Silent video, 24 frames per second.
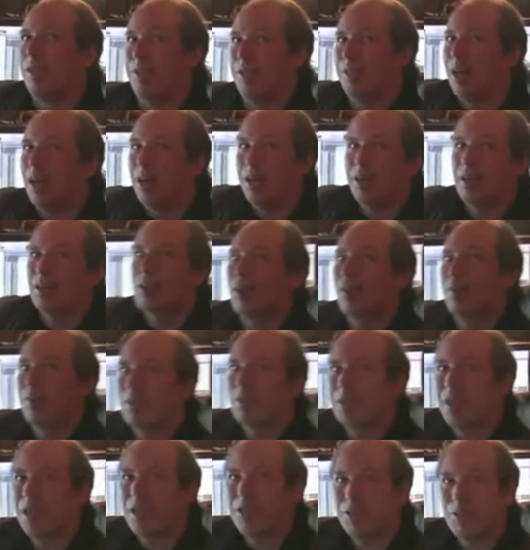starting a
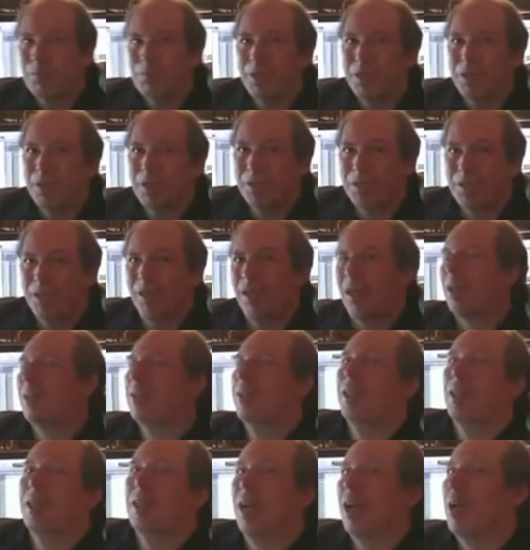conversation, because the
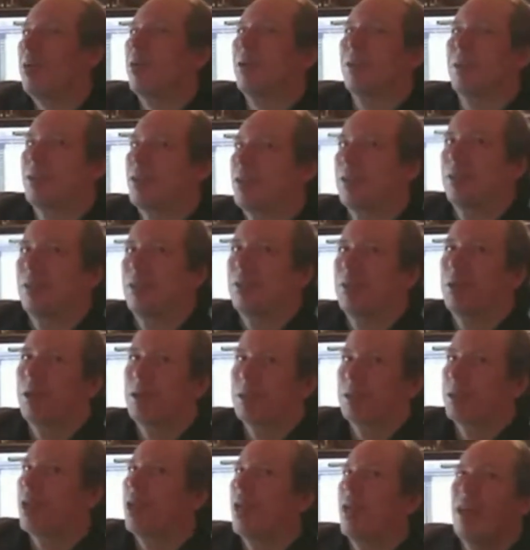last thing I wanted to do
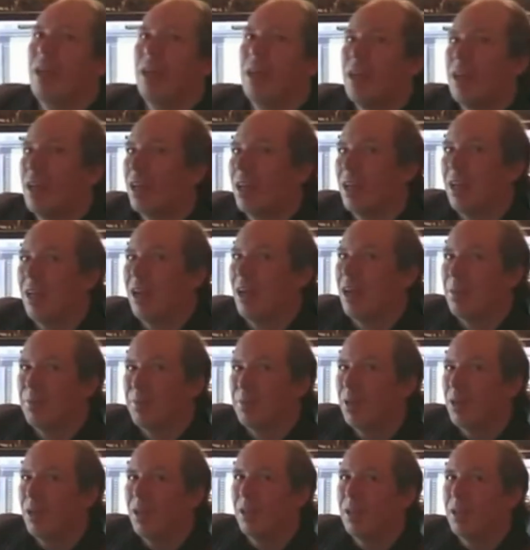was
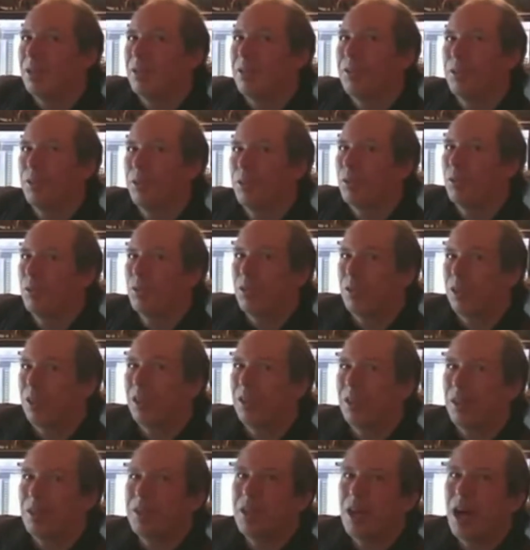do
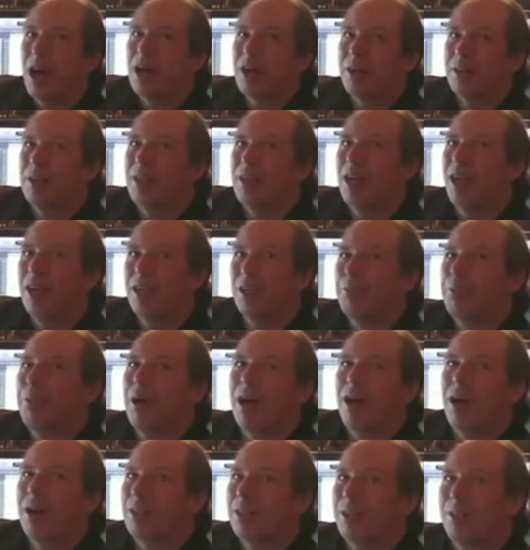Dark Knight
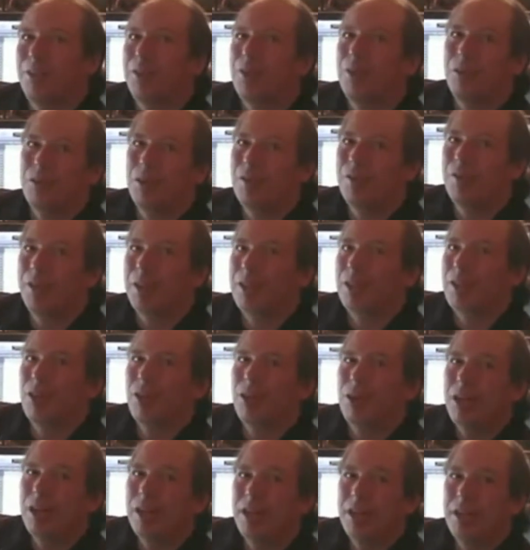Part 2 in
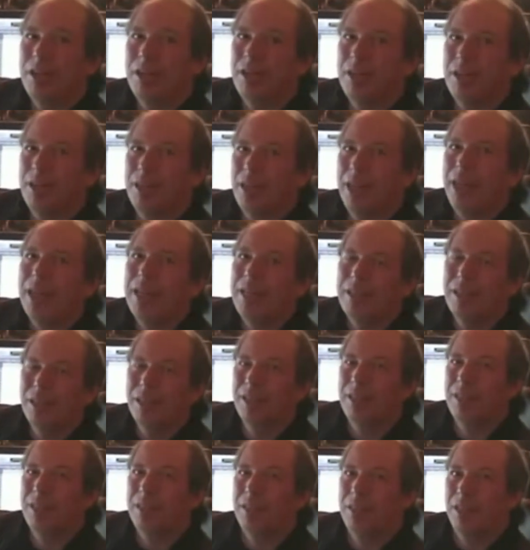Victorian
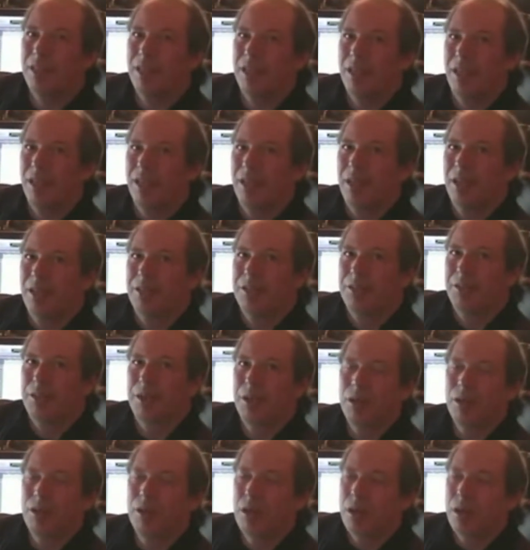England. So,